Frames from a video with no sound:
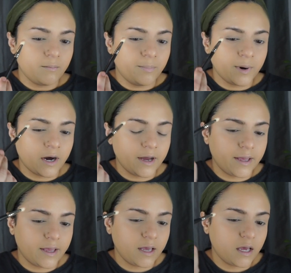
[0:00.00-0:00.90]

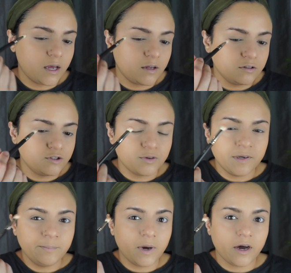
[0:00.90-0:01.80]
by
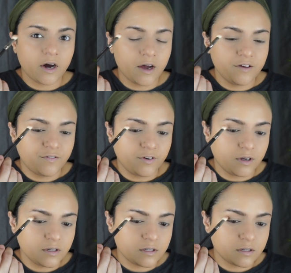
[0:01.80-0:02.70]
doing my eye
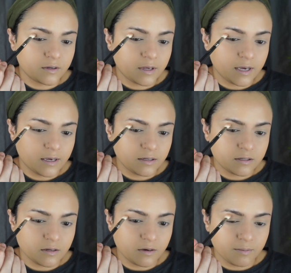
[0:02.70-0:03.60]
first, okay?
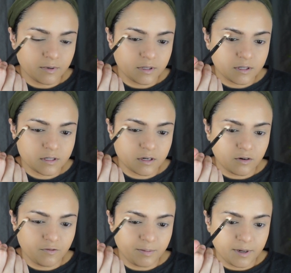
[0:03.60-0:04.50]
So I'm going to
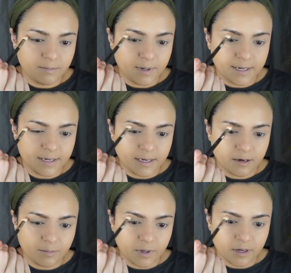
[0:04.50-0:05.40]
start off by blending
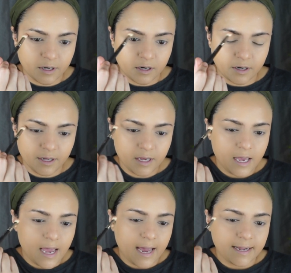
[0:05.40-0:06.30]
out my eye
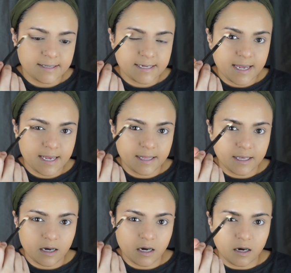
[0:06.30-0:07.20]
and taking
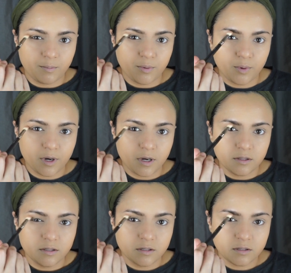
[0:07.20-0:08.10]
it
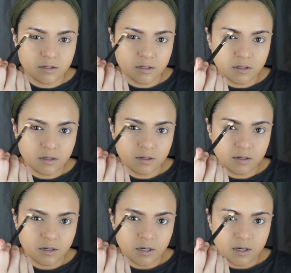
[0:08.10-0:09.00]
upwards
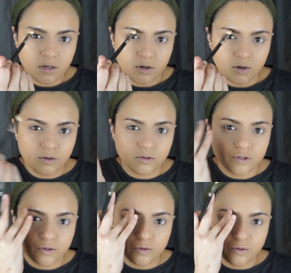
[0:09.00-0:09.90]

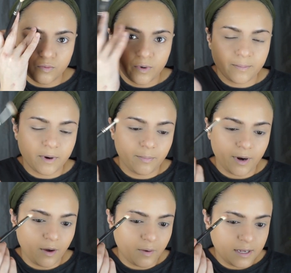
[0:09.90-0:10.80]
onto where my
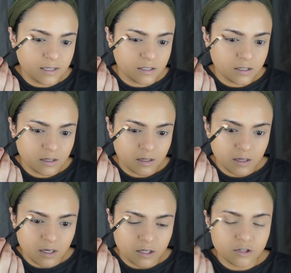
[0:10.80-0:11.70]
brow is.
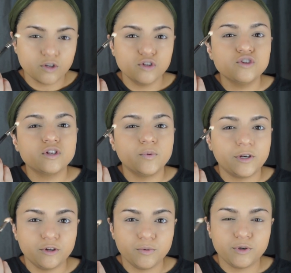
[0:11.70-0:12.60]
So usually
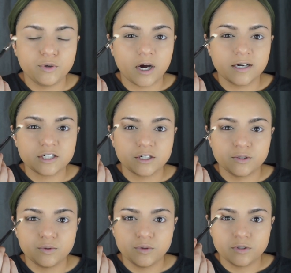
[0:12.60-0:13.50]
when you do eyeshadow,
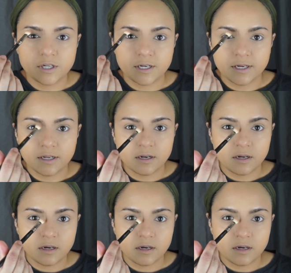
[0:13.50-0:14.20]
you take it